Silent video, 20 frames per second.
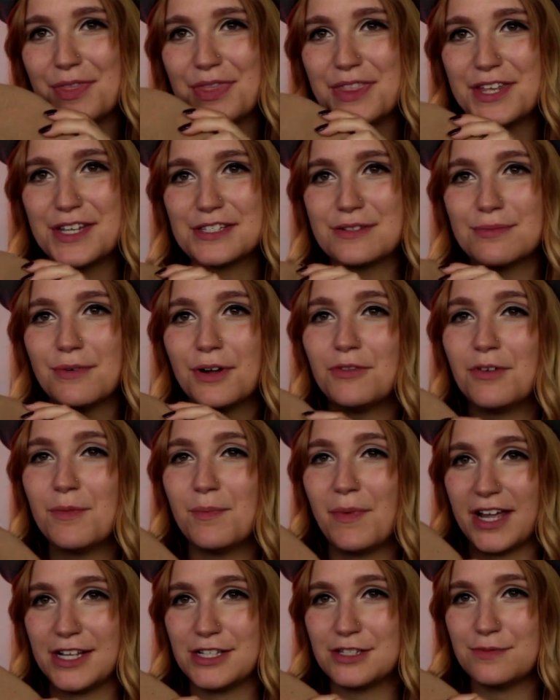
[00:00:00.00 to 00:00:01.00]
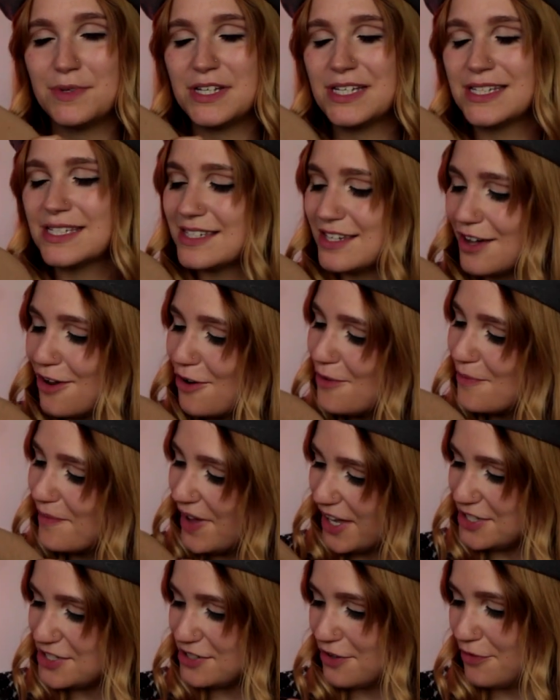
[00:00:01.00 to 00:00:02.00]
but this one reminds me so
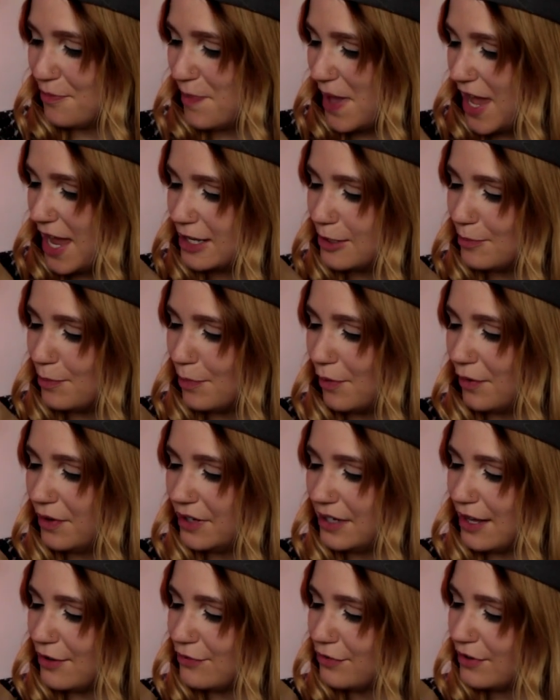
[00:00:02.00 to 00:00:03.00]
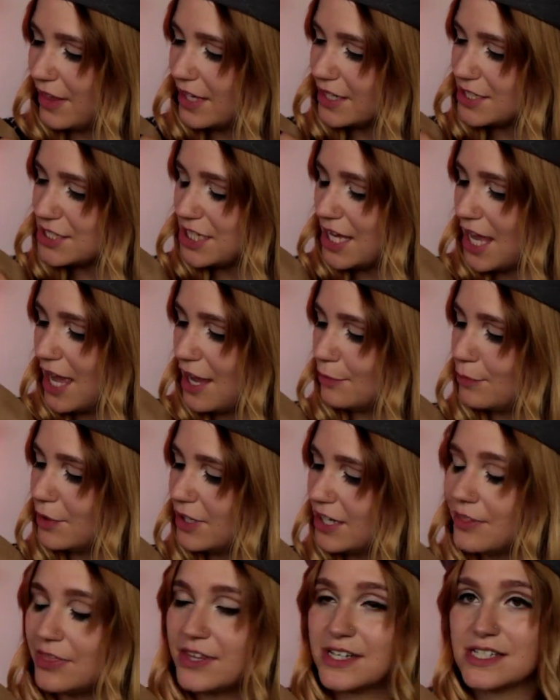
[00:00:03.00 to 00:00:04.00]
much of Pattie Boyd. I feel like she had
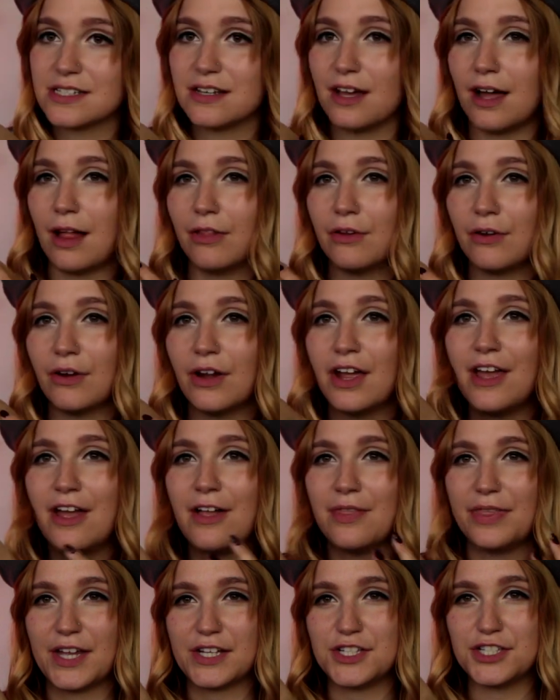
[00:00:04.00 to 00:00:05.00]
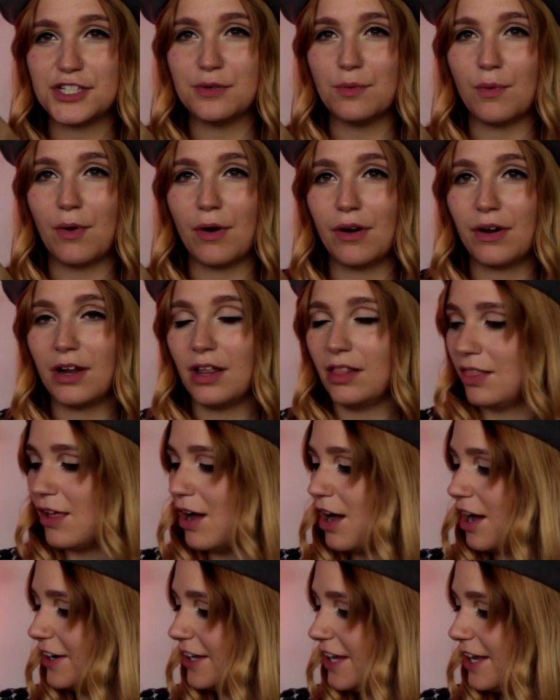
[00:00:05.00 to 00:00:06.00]
one in this color that she wore a
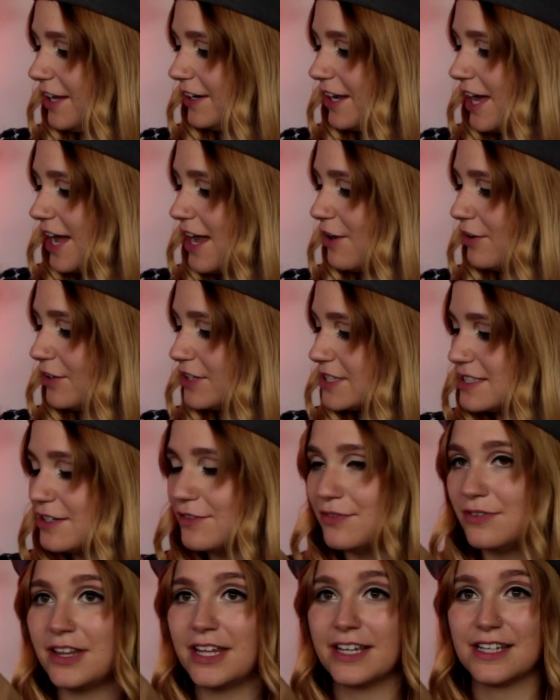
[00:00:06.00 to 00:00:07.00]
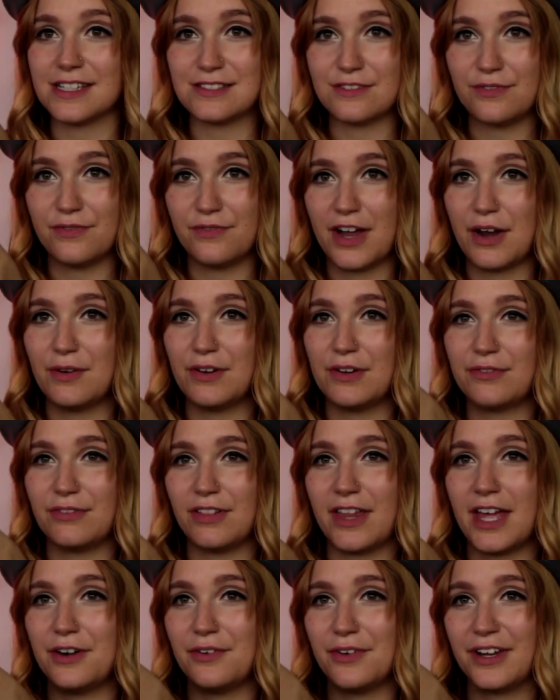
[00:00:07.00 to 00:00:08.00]
lot, and I honestly feel like it's a very
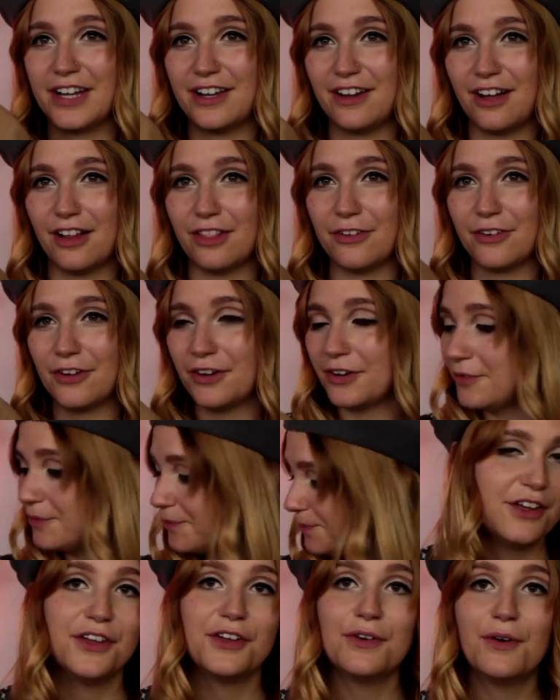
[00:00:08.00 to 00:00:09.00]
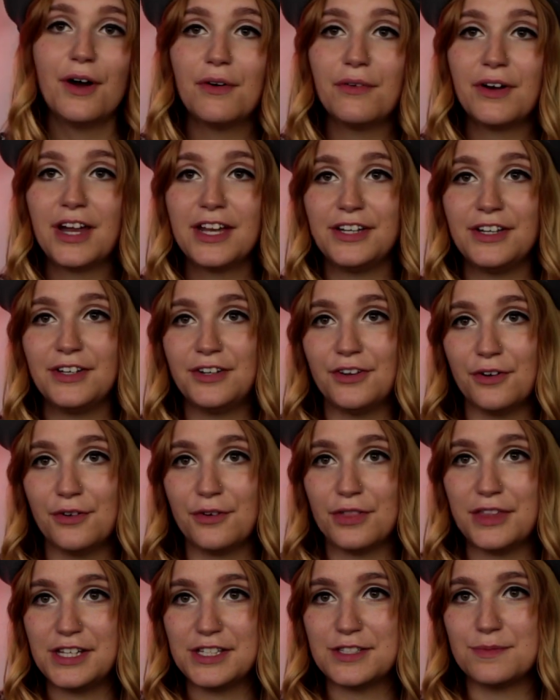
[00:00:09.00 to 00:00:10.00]
flattering color. You already
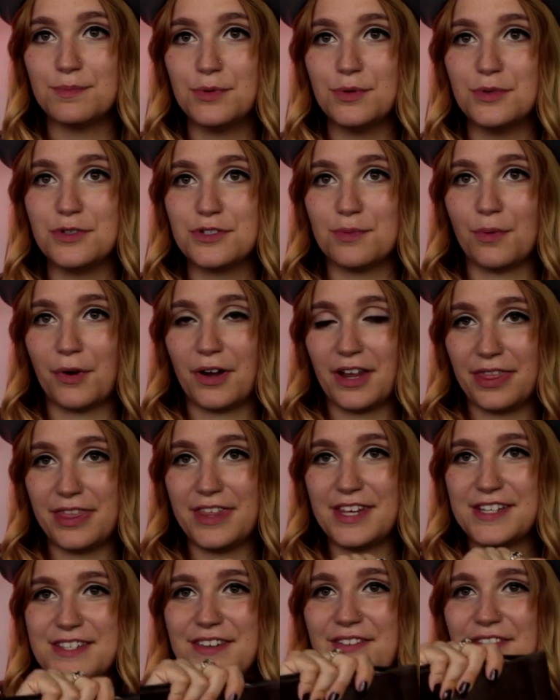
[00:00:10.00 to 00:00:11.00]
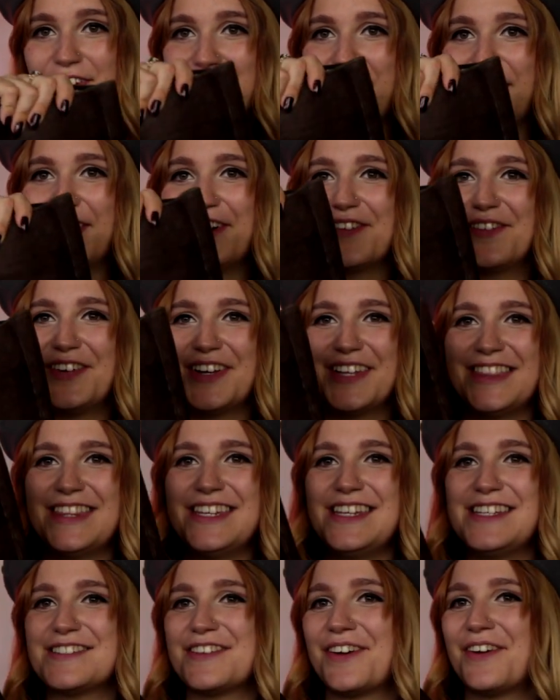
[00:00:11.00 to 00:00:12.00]
know these boots were in this video, but
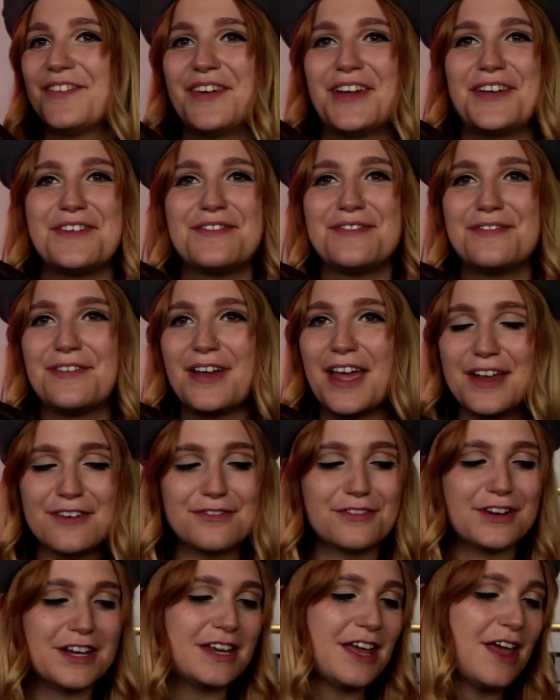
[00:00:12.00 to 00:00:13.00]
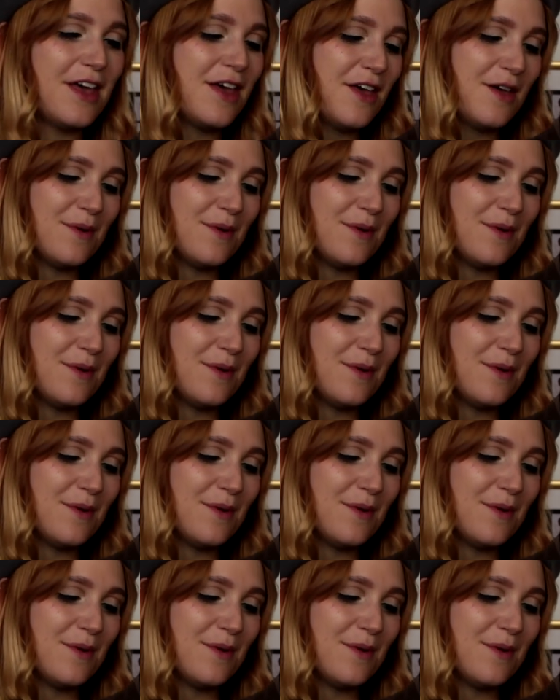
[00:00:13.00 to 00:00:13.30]
these are my favorite